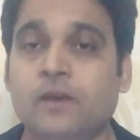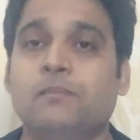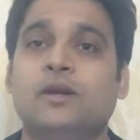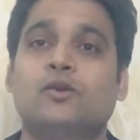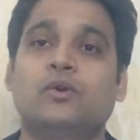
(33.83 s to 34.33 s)

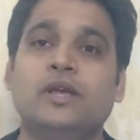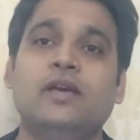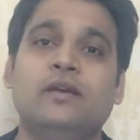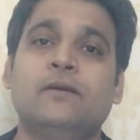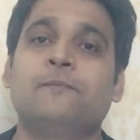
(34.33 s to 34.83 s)
But
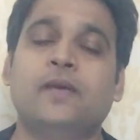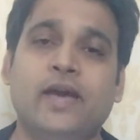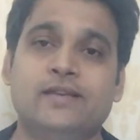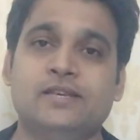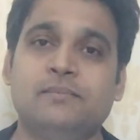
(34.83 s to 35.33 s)
today,
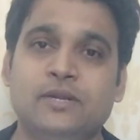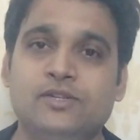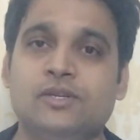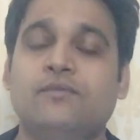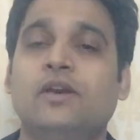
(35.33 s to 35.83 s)
as I
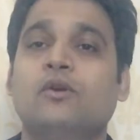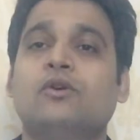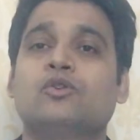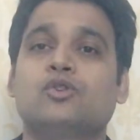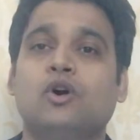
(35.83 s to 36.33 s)
mentioned, we are
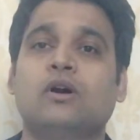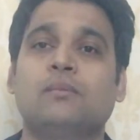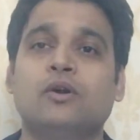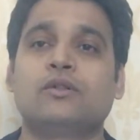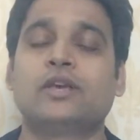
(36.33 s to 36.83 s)
going to talk
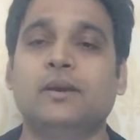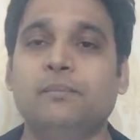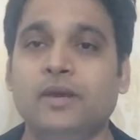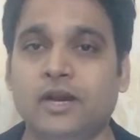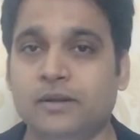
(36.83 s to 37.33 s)
about the
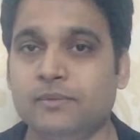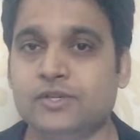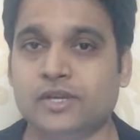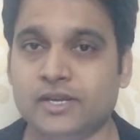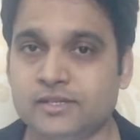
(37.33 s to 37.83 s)
MBA
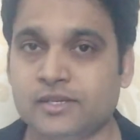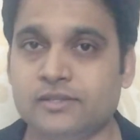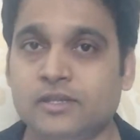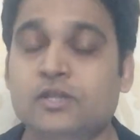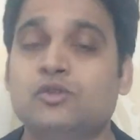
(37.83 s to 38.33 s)
admission
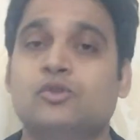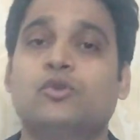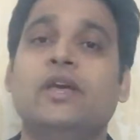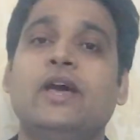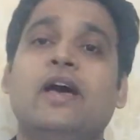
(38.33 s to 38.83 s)
essays. So
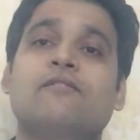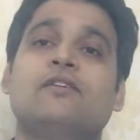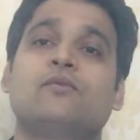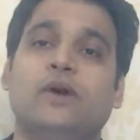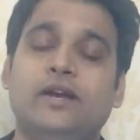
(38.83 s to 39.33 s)
today I have
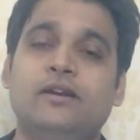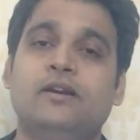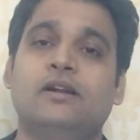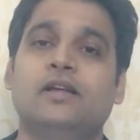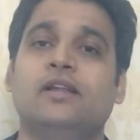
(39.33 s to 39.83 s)

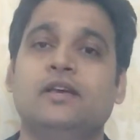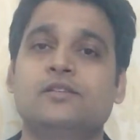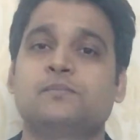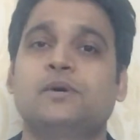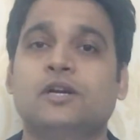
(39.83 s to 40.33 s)
invited an
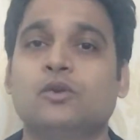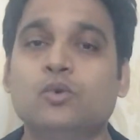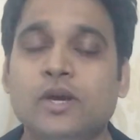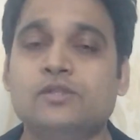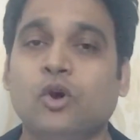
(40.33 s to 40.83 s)
expert
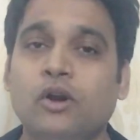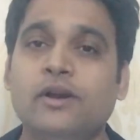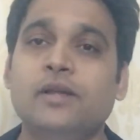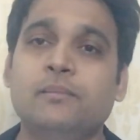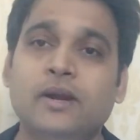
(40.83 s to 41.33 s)
who has
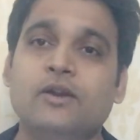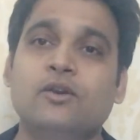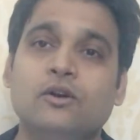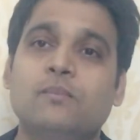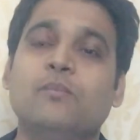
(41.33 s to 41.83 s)
already
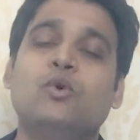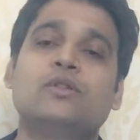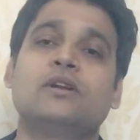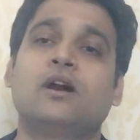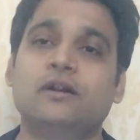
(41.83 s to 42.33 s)
mentored more
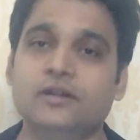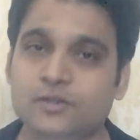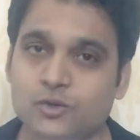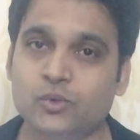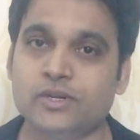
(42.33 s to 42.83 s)
than 100
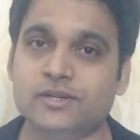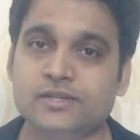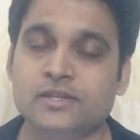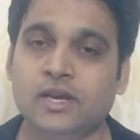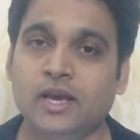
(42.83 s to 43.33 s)

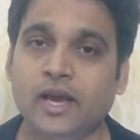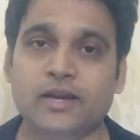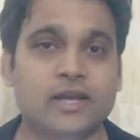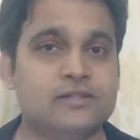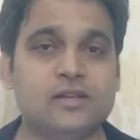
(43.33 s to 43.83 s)
students
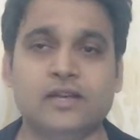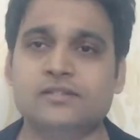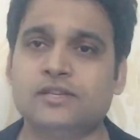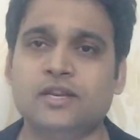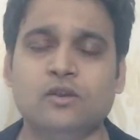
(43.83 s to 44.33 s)
and
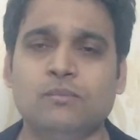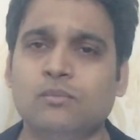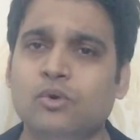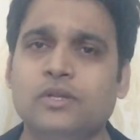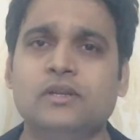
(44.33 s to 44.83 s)
has seen
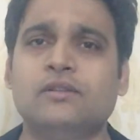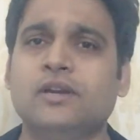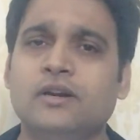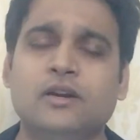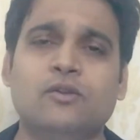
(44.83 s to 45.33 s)
more than
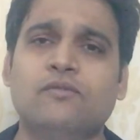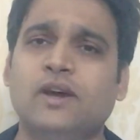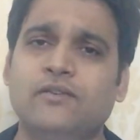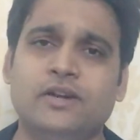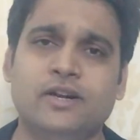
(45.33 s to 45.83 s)
300 to
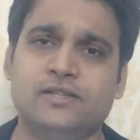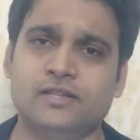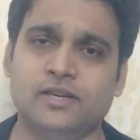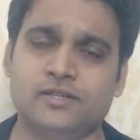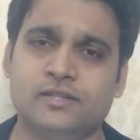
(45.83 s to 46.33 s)
500
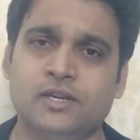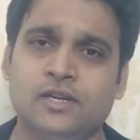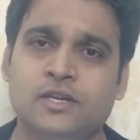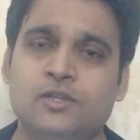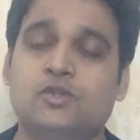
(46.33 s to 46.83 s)
essays.
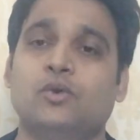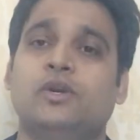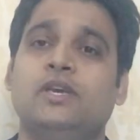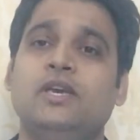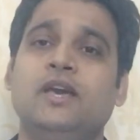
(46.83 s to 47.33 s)
So
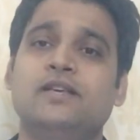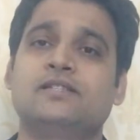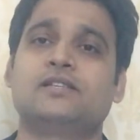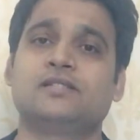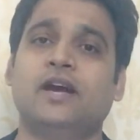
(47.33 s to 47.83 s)
he has
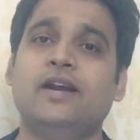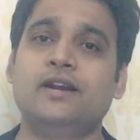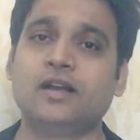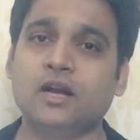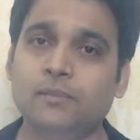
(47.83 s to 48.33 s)

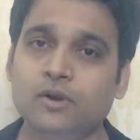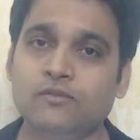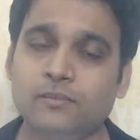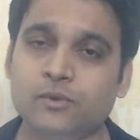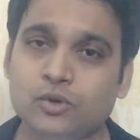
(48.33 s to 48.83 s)
designed a couple
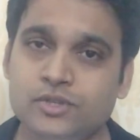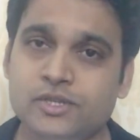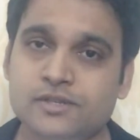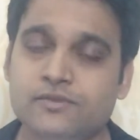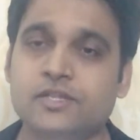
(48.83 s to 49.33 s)
of
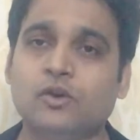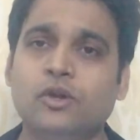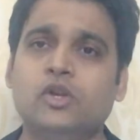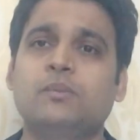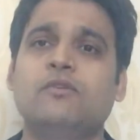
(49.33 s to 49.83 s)
approaches which are
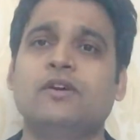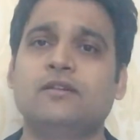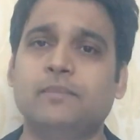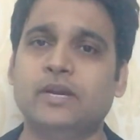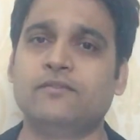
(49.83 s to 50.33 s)
going to be
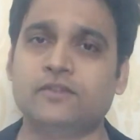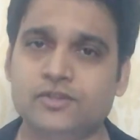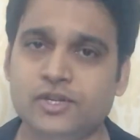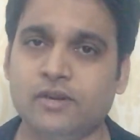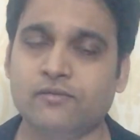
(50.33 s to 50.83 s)
very
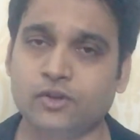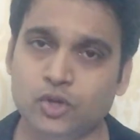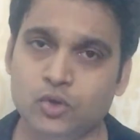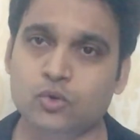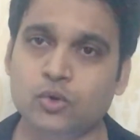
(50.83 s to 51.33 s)
beneficial for
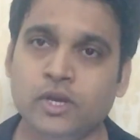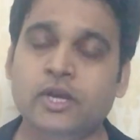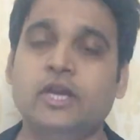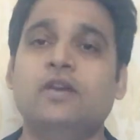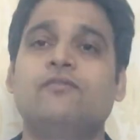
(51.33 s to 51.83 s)
you
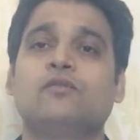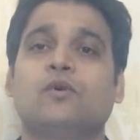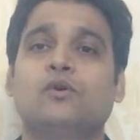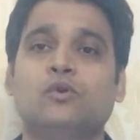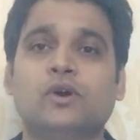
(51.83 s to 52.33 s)
if you
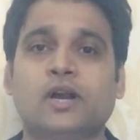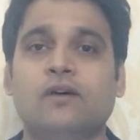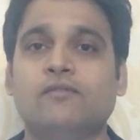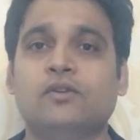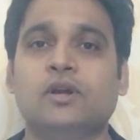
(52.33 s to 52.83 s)
want to
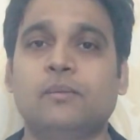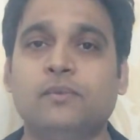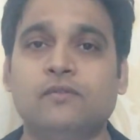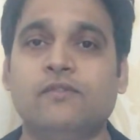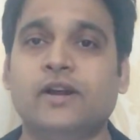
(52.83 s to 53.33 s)
craft a
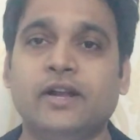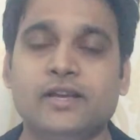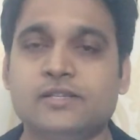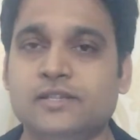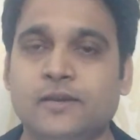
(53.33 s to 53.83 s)
perfect
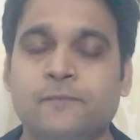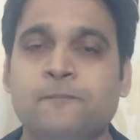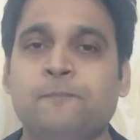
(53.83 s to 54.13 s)
essay.